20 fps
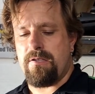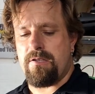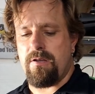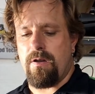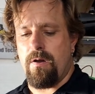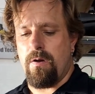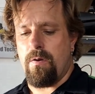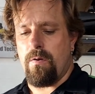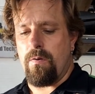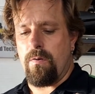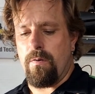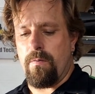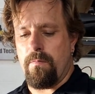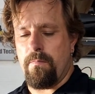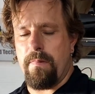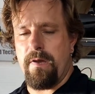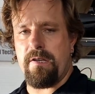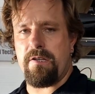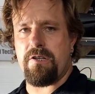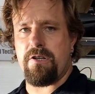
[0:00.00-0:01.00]
so
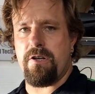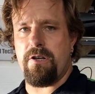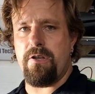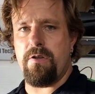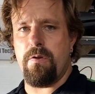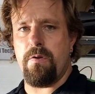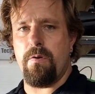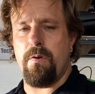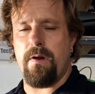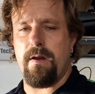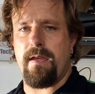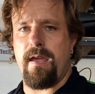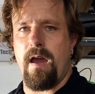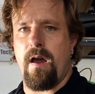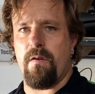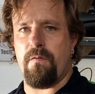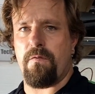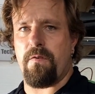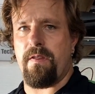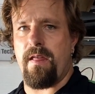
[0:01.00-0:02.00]
make sure you
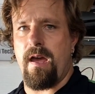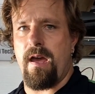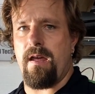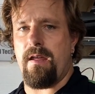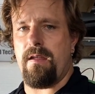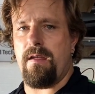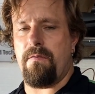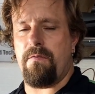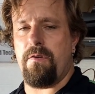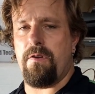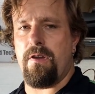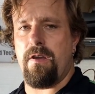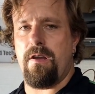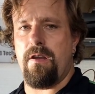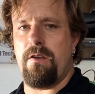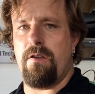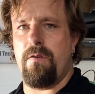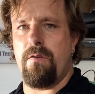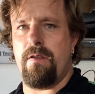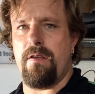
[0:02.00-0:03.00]
account for that if you're
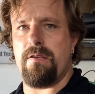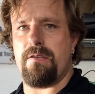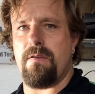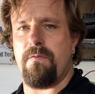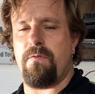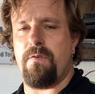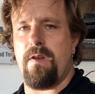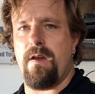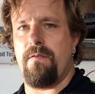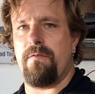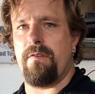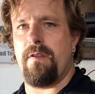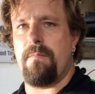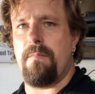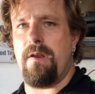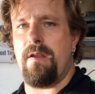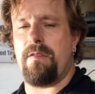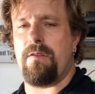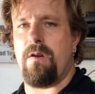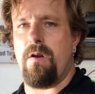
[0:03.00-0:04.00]
gonna do this. If you have
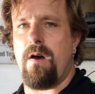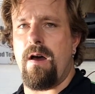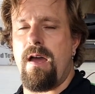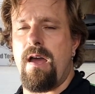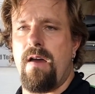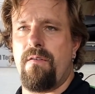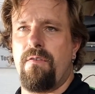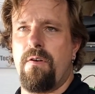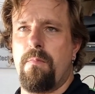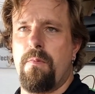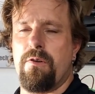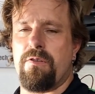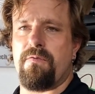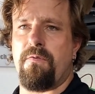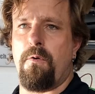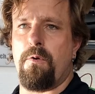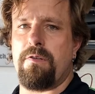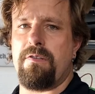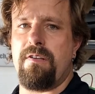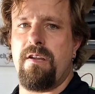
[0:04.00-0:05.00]
limited throw, I have
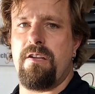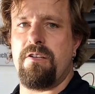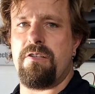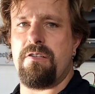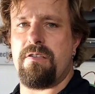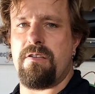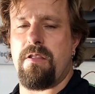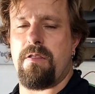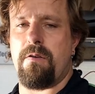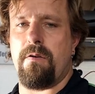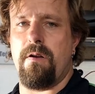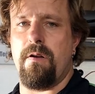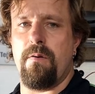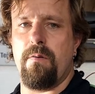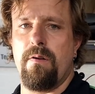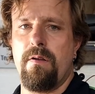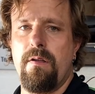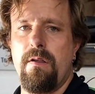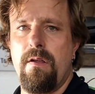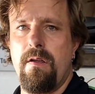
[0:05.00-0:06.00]
almost 14 inches of
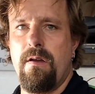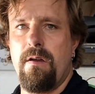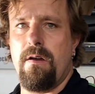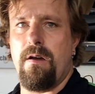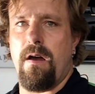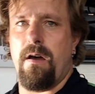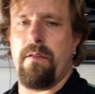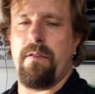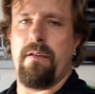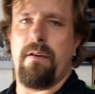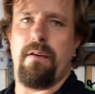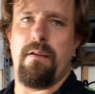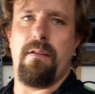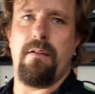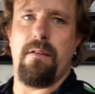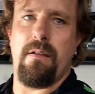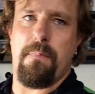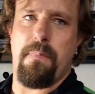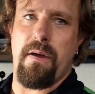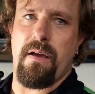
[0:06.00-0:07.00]
throw on the,
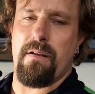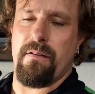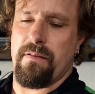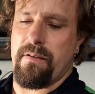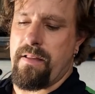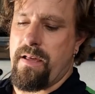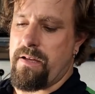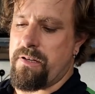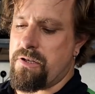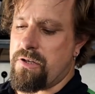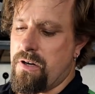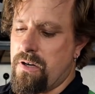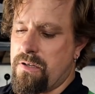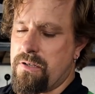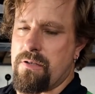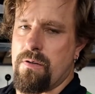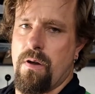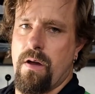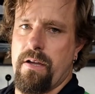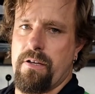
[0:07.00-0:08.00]
the pedal in that
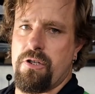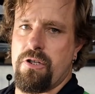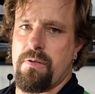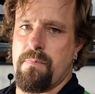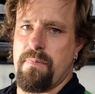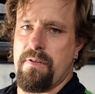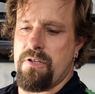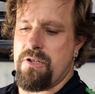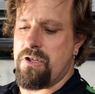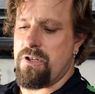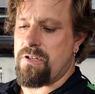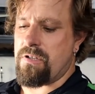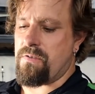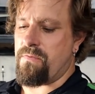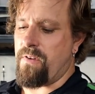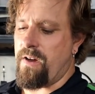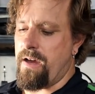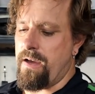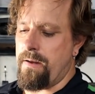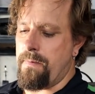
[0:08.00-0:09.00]
truck, so I should be just
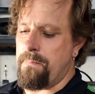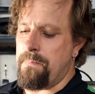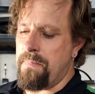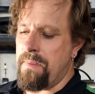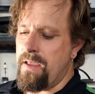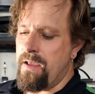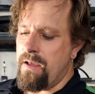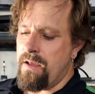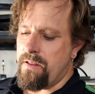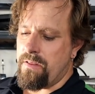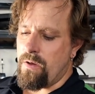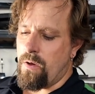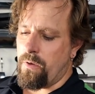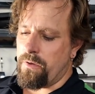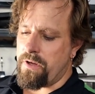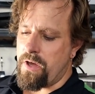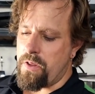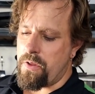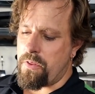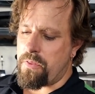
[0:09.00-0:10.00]
fine. The
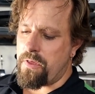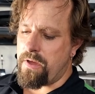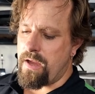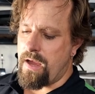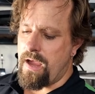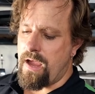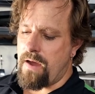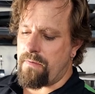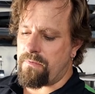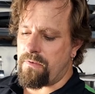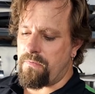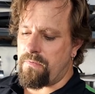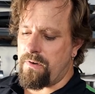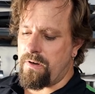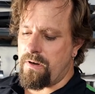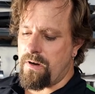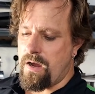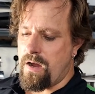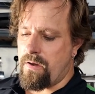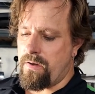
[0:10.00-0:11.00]
only other thing I have to
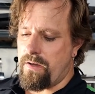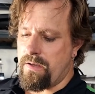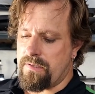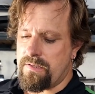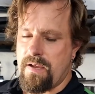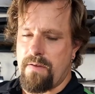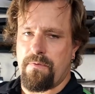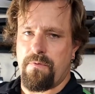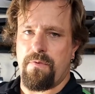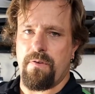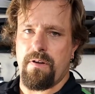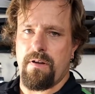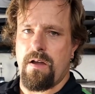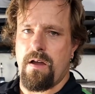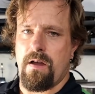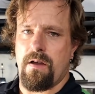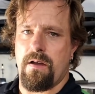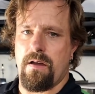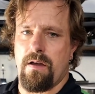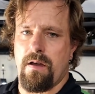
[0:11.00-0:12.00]
figure out is I have to figure
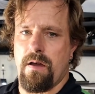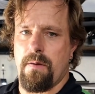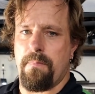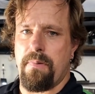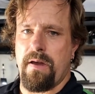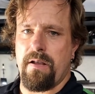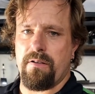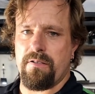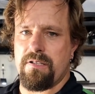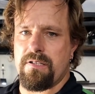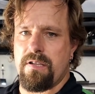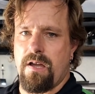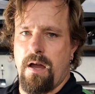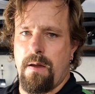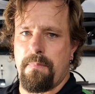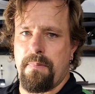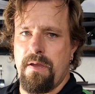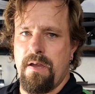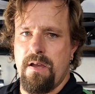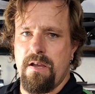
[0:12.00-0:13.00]
out a pedal
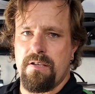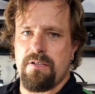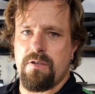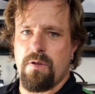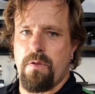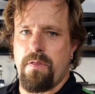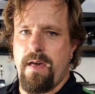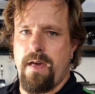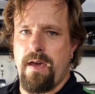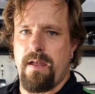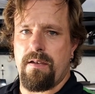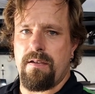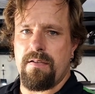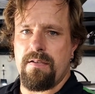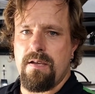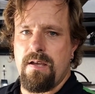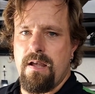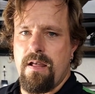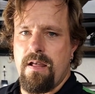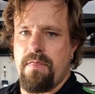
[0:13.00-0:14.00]
stop so that
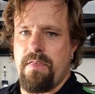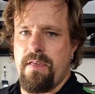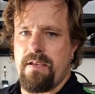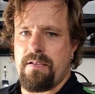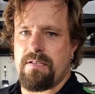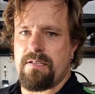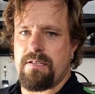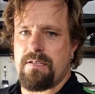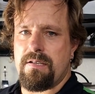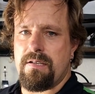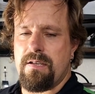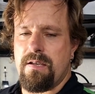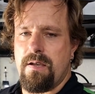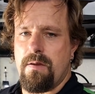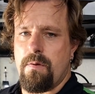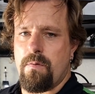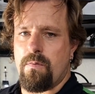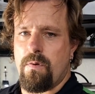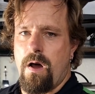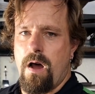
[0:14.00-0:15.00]
this
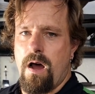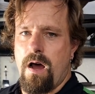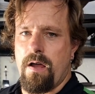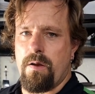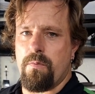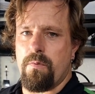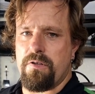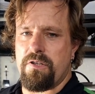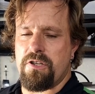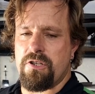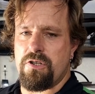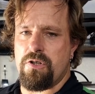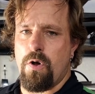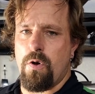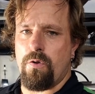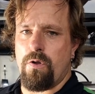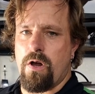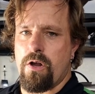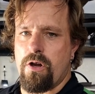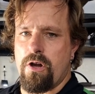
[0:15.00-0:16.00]
rod, which is
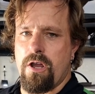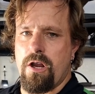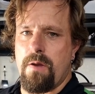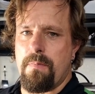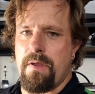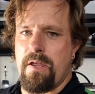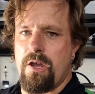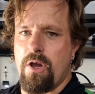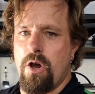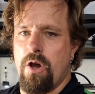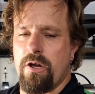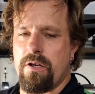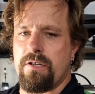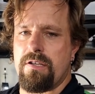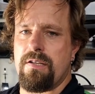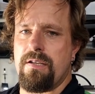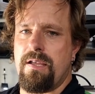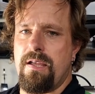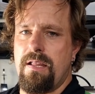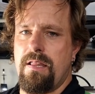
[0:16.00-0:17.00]
no longer gonna be
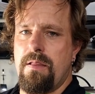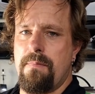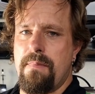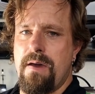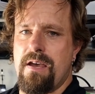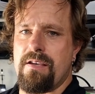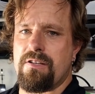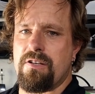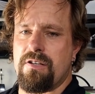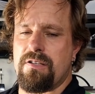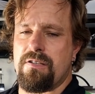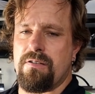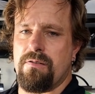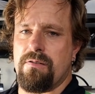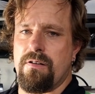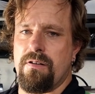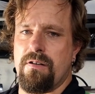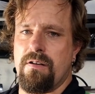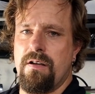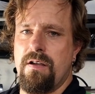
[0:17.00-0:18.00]
hooked in the master
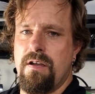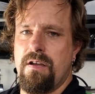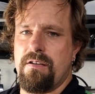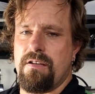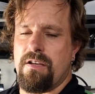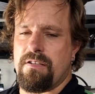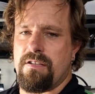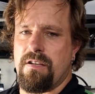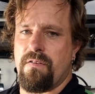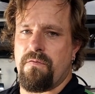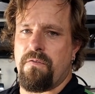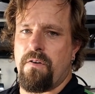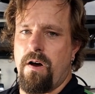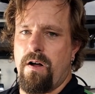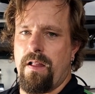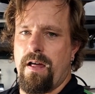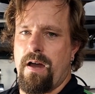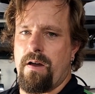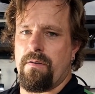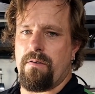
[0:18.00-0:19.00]
cylinder, doesn't
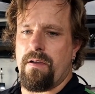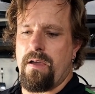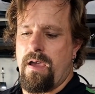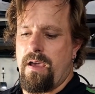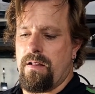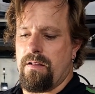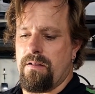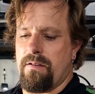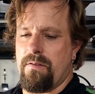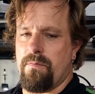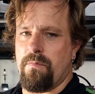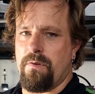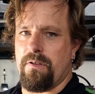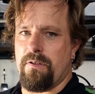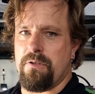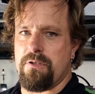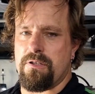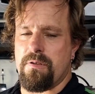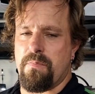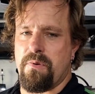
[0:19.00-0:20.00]
fall out and we
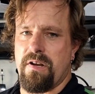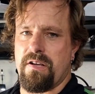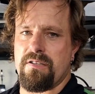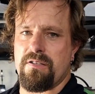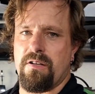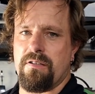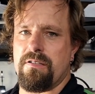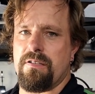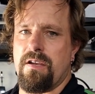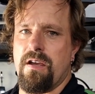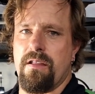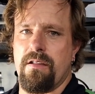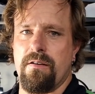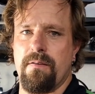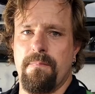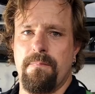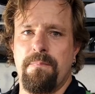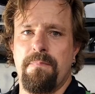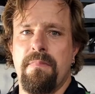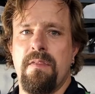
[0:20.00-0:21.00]
lose the brakes
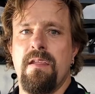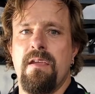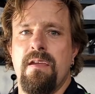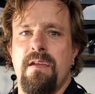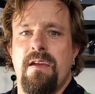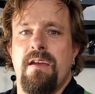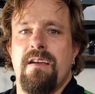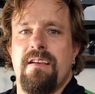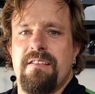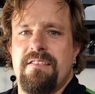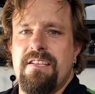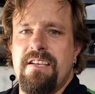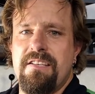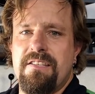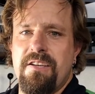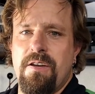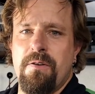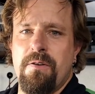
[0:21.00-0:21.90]
altogether. See you